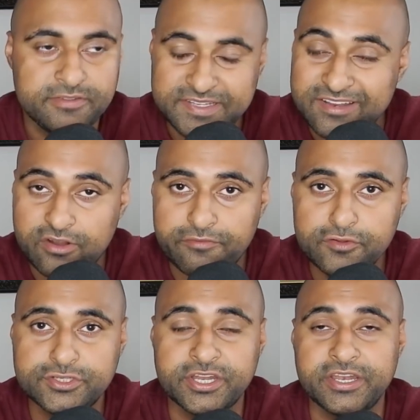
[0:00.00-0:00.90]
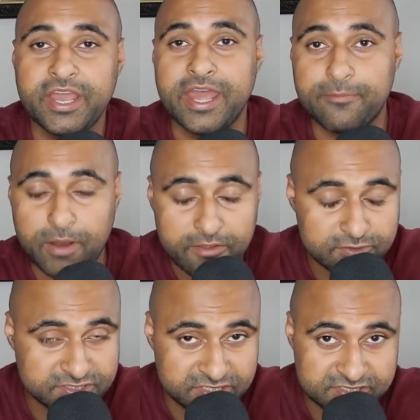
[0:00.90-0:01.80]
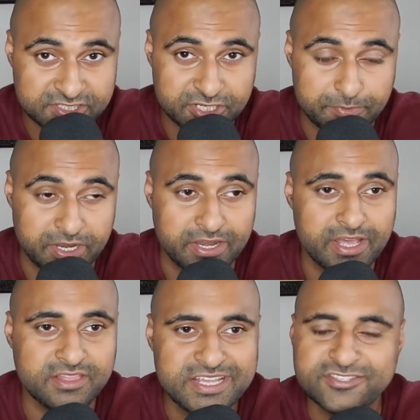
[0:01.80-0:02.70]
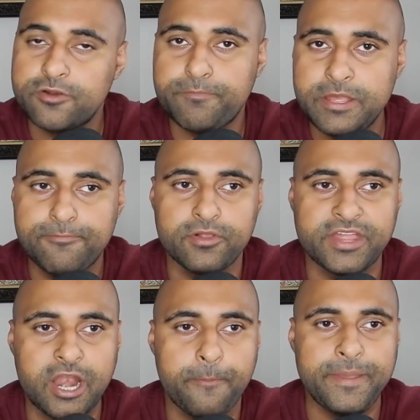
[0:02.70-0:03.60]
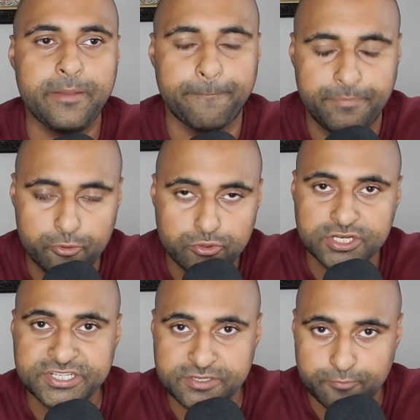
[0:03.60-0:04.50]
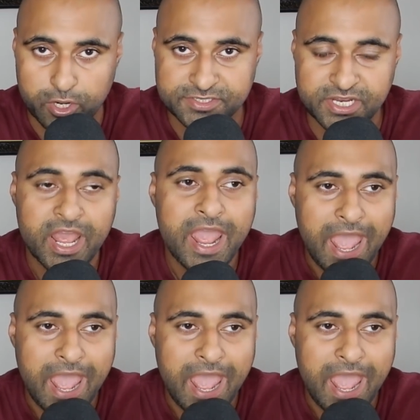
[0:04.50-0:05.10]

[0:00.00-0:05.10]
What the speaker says: seek refuge in India, and apply for citizenship in India, these are people that are being brutally suppressed